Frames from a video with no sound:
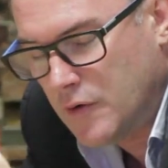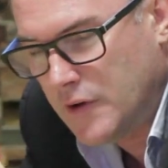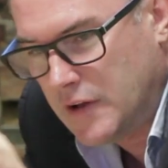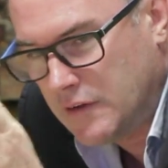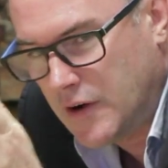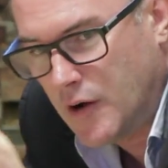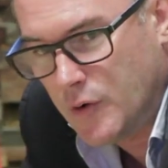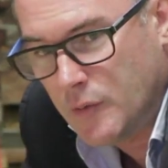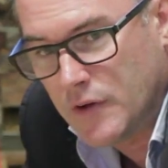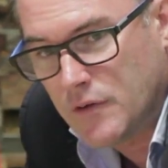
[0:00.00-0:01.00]
He said, I want
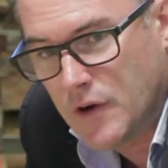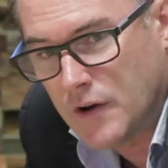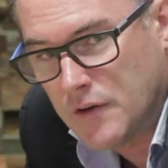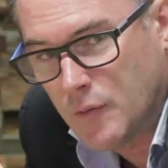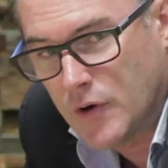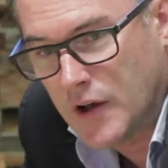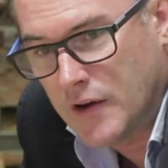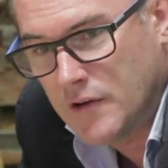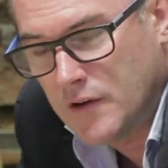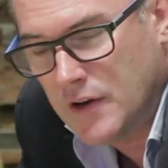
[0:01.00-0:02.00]
to be Australia's #1
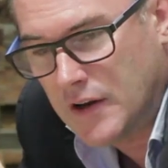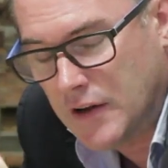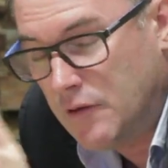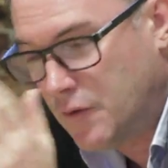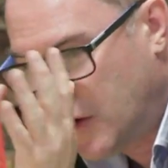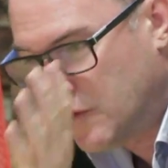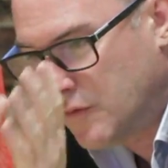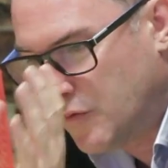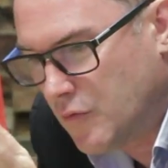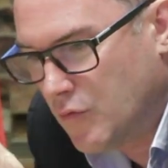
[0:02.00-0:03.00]
agent, and he felt,
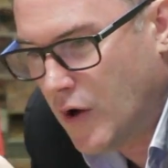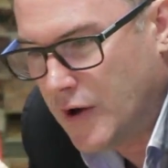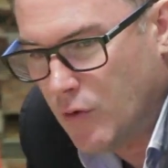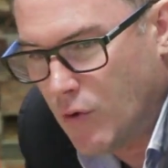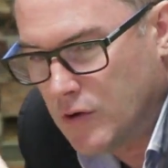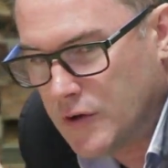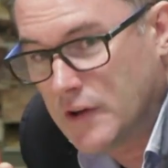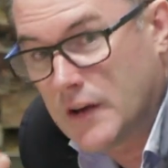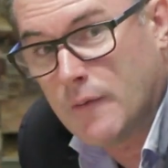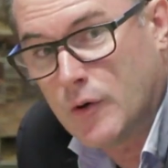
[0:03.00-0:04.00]
rightly or wrongly, that
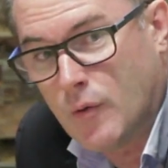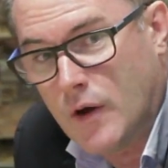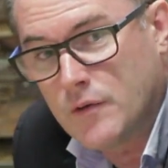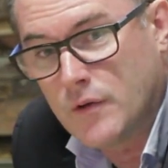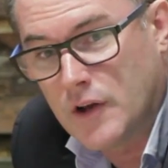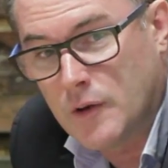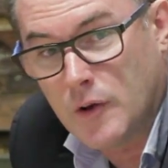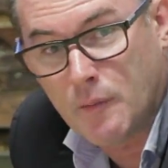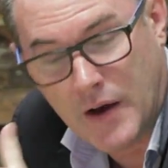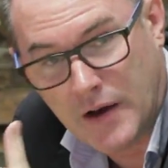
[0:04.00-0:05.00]
coming to us was going to be a
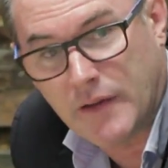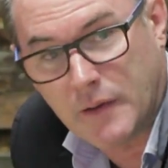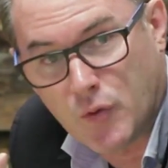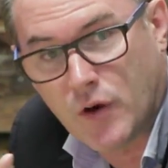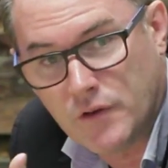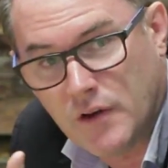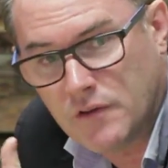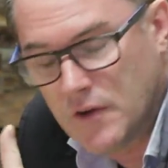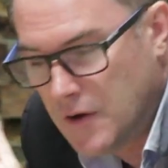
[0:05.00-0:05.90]
part of that process.